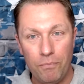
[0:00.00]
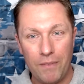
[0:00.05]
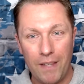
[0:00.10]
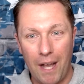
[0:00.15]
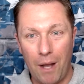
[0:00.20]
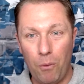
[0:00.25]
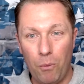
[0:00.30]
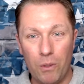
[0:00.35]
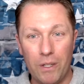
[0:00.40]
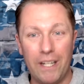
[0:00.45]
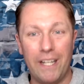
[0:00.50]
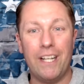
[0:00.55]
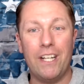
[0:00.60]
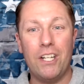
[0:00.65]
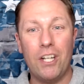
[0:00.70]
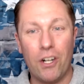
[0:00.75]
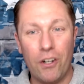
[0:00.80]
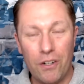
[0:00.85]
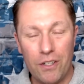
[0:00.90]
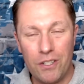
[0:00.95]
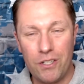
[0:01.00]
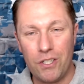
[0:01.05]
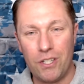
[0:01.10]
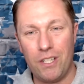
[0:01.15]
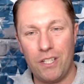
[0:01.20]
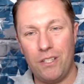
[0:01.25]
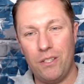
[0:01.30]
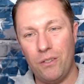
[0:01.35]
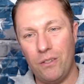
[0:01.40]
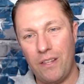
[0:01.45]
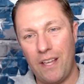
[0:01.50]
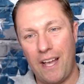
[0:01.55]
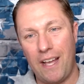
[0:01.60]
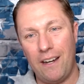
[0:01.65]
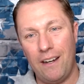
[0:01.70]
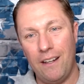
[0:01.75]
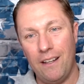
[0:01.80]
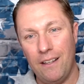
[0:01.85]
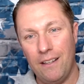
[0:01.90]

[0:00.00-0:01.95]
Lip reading: I want to encourage you to do that